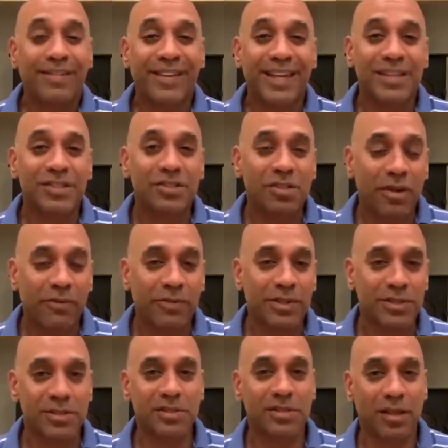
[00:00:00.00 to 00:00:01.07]
They soften
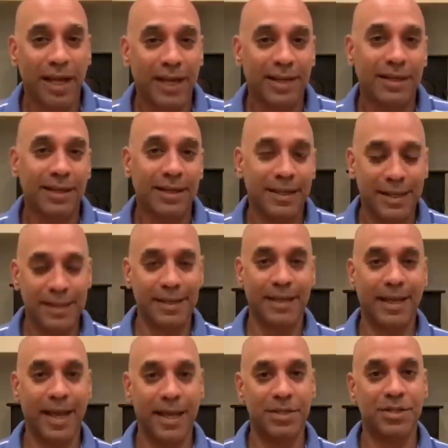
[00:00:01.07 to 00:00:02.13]
slightly leading
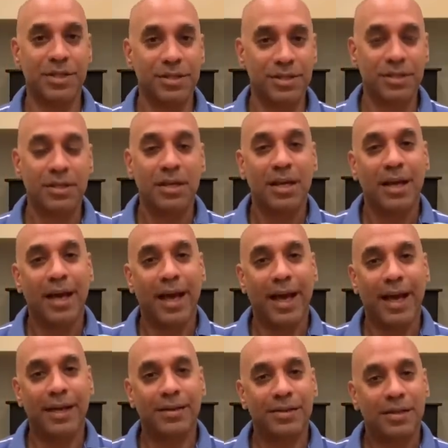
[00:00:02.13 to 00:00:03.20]
edges,
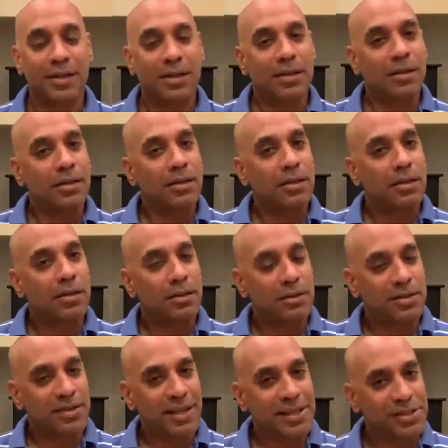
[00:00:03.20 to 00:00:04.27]
and the
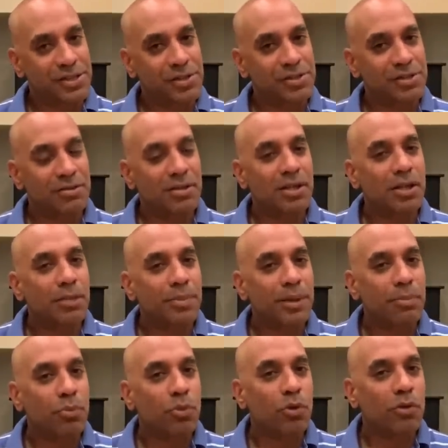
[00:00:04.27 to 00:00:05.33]
Celestions are a little bit
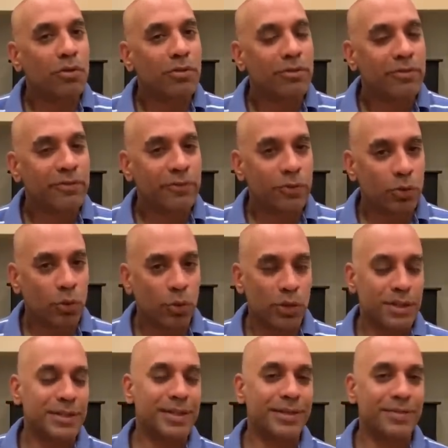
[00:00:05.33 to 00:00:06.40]
more
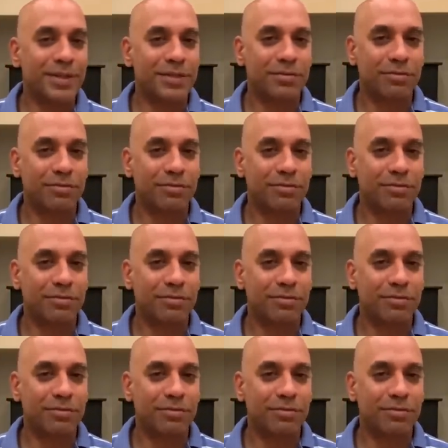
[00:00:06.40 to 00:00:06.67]
forward in this